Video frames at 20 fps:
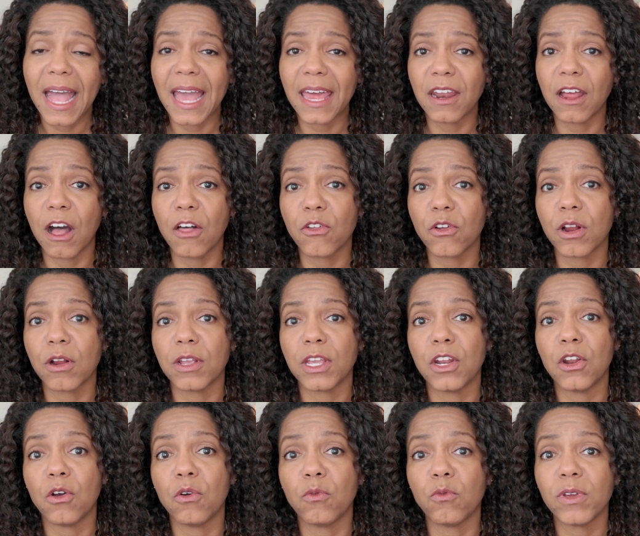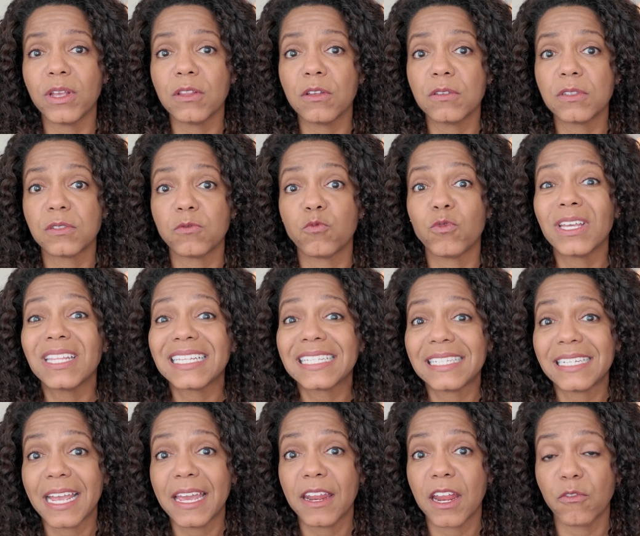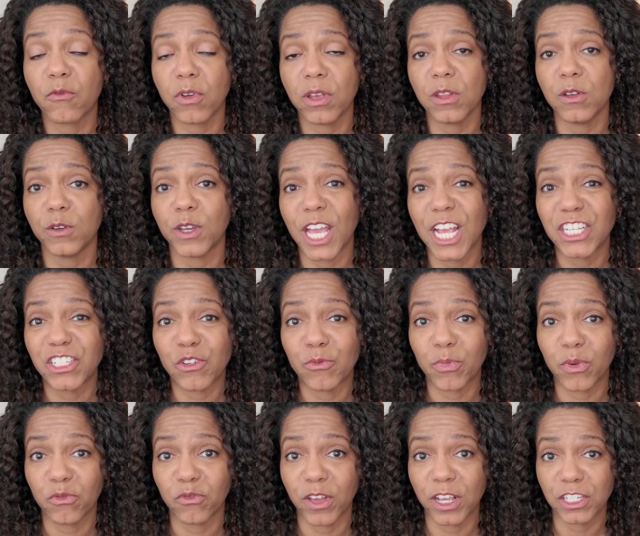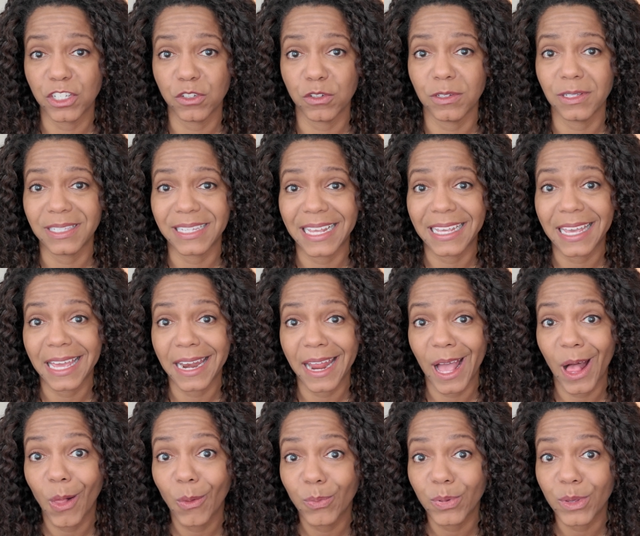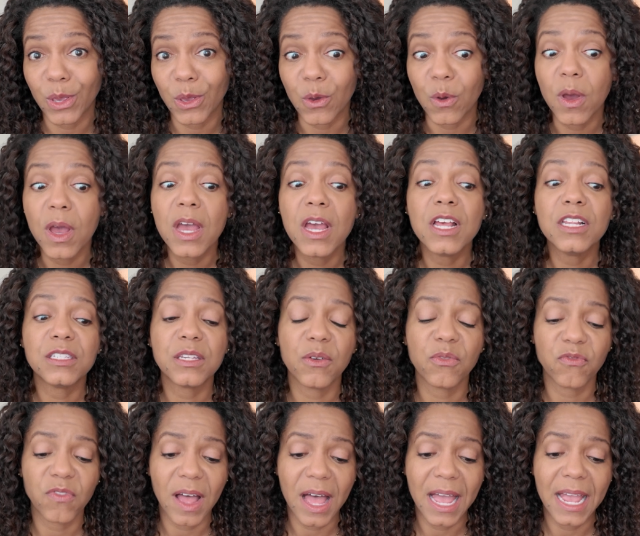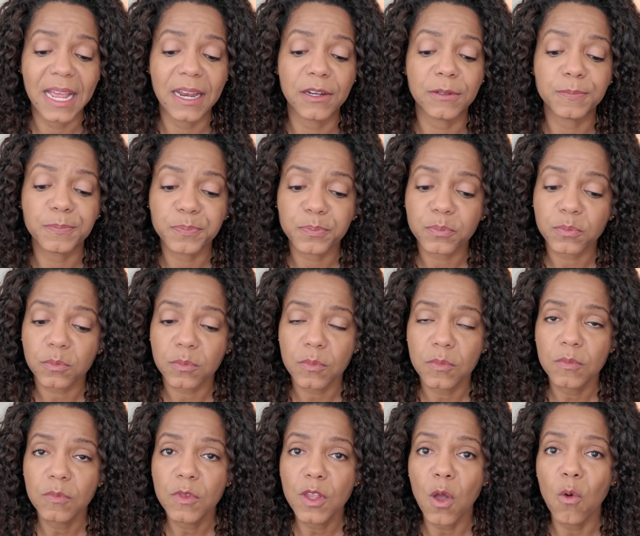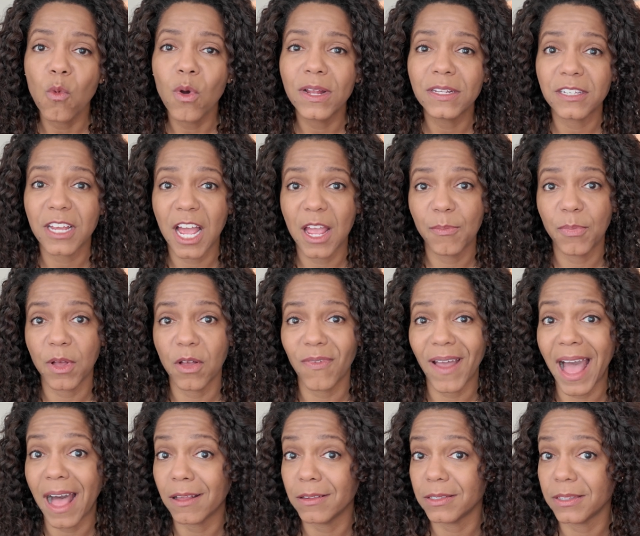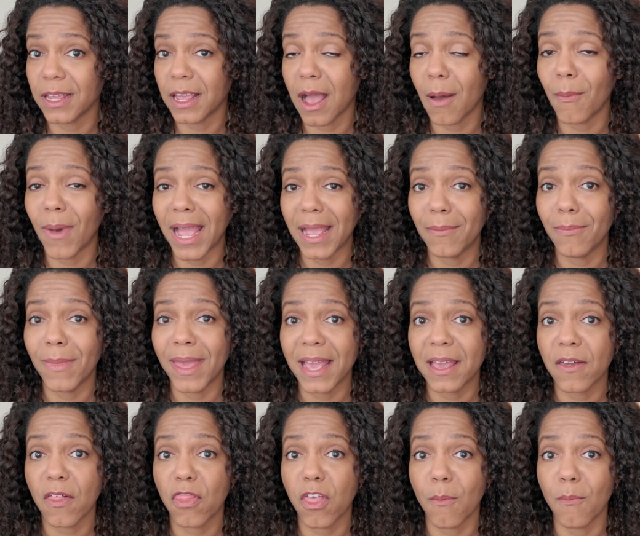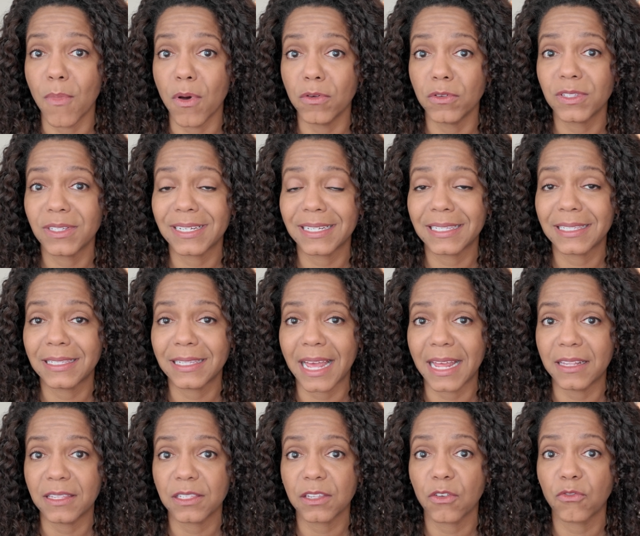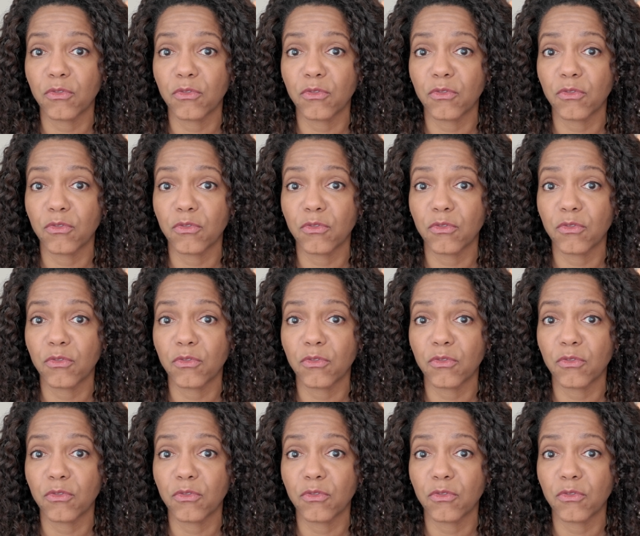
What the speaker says: and other, real estate and relocation professionals that can help you to find what type of housing might make the most sense